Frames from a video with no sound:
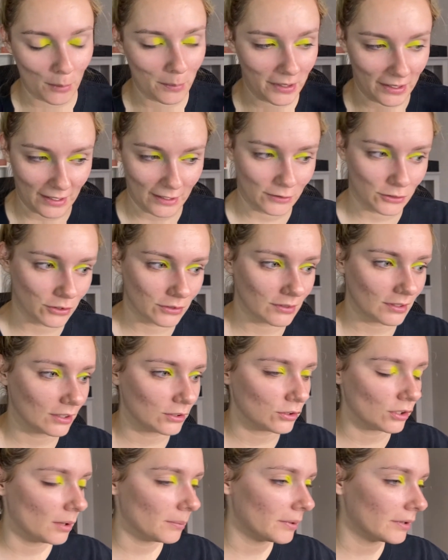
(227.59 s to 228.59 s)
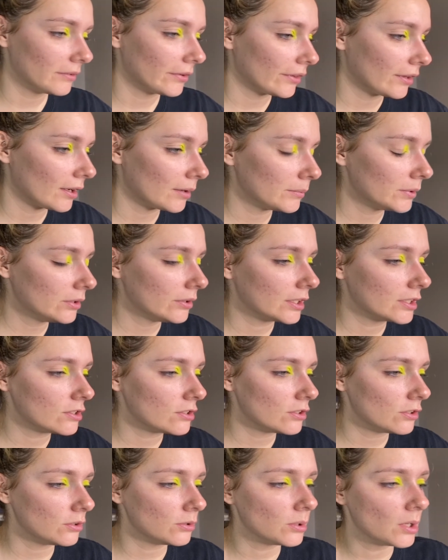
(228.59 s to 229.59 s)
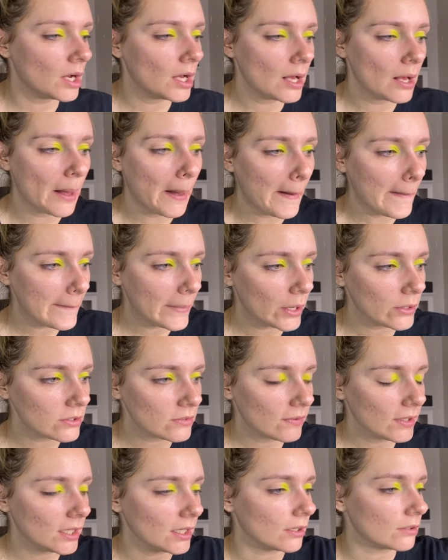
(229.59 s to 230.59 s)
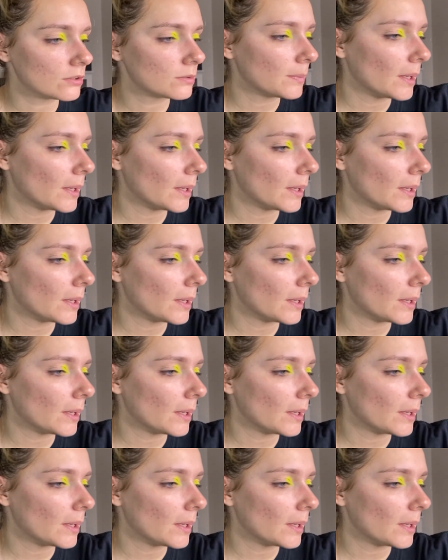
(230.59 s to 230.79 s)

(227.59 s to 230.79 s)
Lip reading: I can't just like drop everything I'm doing to post videos.